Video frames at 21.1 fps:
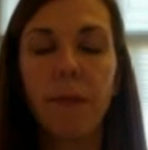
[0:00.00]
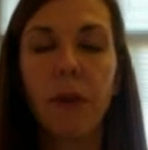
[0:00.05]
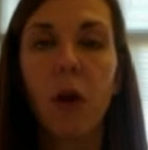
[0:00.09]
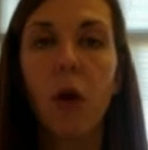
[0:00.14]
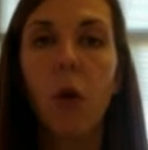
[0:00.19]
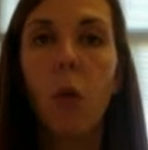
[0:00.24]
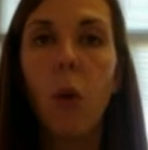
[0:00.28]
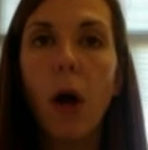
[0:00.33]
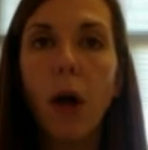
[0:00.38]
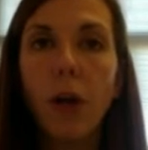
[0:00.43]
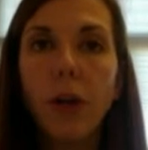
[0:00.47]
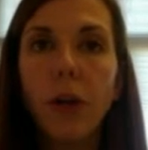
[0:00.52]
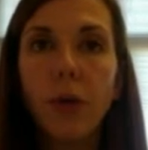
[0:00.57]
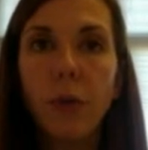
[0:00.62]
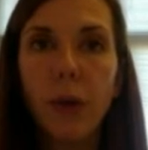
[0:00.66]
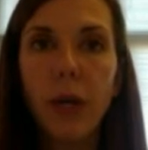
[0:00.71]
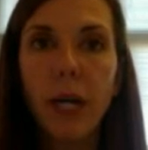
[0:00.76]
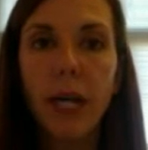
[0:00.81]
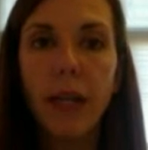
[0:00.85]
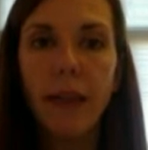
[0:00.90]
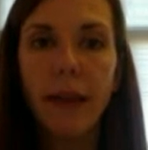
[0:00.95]
While you're
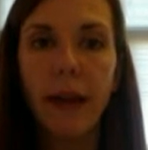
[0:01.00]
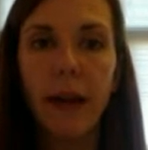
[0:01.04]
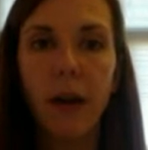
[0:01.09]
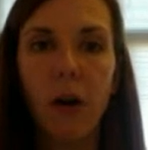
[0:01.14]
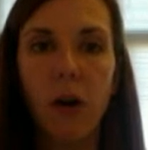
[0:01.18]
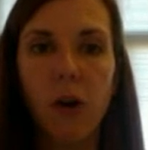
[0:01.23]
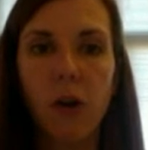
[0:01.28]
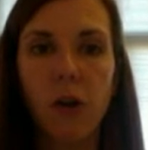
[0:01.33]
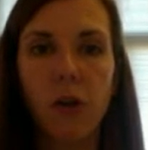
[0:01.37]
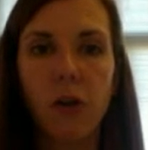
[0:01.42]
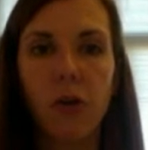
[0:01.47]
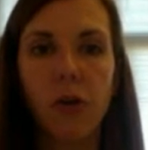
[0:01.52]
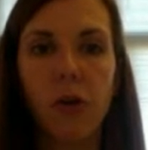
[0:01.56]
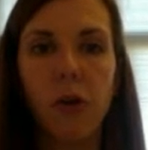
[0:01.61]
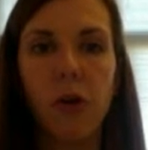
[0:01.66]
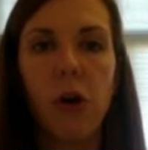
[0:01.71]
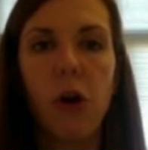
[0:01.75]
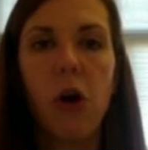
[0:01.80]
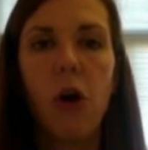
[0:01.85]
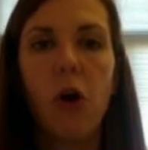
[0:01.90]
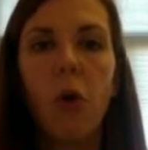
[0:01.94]
reading that article,
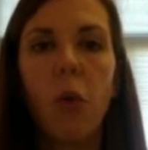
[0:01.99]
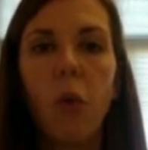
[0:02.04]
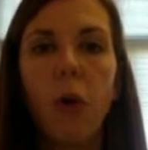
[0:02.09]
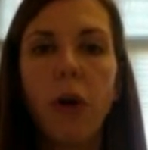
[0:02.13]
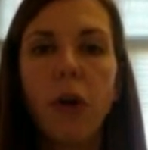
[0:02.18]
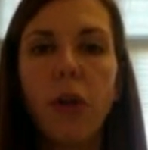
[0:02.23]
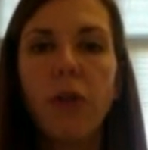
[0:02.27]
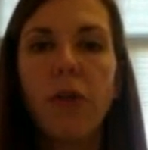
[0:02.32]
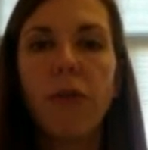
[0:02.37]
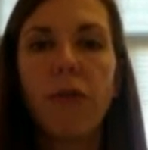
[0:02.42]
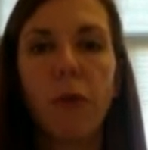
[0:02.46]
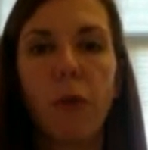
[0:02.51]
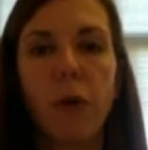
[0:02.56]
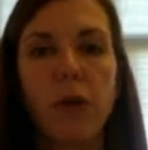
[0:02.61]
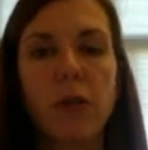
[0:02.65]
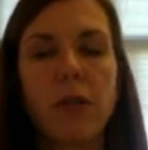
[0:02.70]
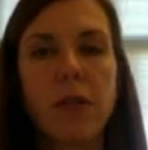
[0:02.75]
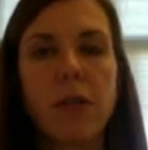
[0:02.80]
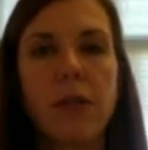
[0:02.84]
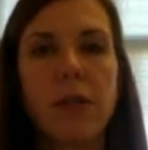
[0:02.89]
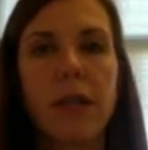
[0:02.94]
what are the
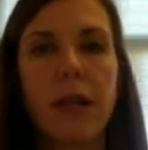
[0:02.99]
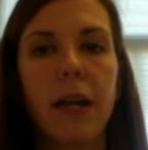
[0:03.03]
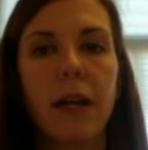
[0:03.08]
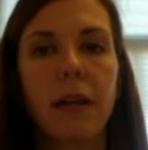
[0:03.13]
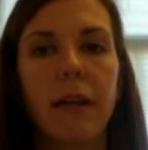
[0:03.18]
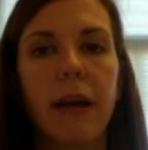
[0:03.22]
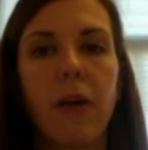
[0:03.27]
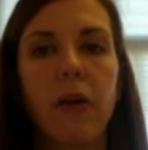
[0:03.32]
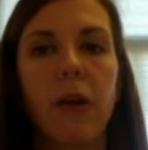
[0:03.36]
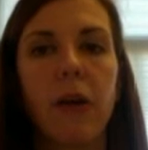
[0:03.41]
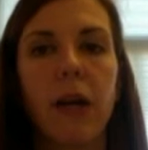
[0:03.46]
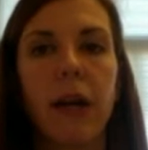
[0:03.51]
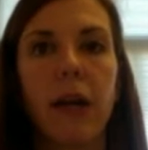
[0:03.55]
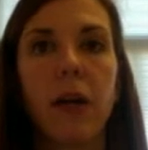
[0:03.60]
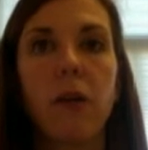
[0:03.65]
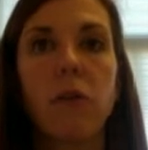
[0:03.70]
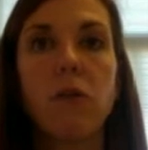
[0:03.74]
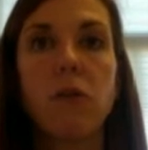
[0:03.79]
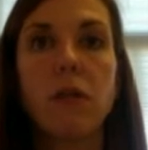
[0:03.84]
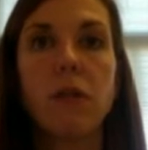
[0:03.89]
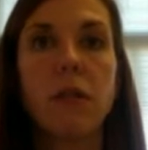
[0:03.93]
forces that allow
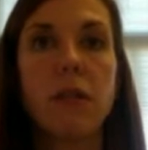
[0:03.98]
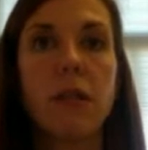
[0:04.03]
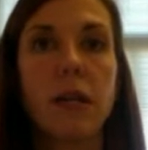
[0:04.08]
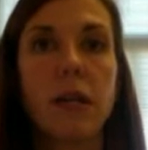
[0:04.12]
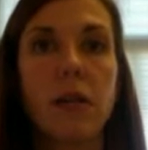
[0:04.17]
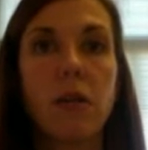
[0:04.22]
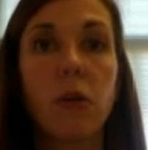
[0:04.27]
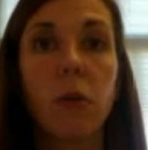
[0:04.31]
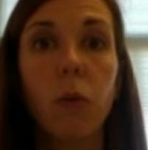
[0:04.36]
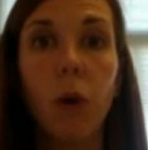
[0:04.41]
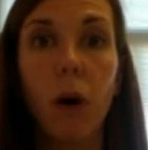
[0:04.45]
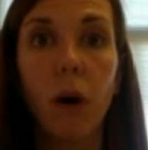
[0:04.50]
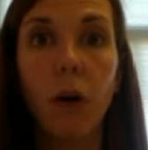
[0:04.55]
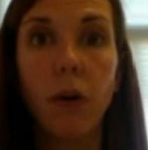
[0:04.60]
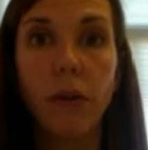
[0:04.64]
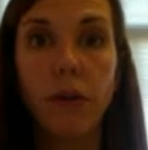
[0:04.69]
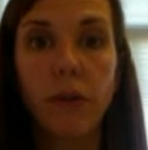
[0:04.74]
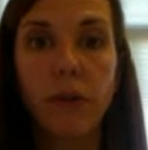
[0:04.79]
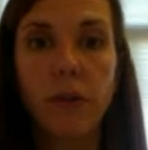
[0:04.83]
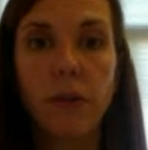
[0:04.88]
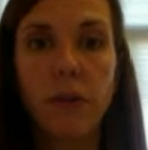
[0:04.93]
geckos to stick to
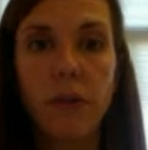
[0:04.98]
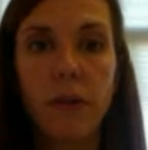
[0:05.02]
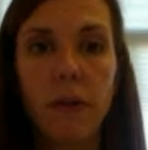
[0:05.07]
walls?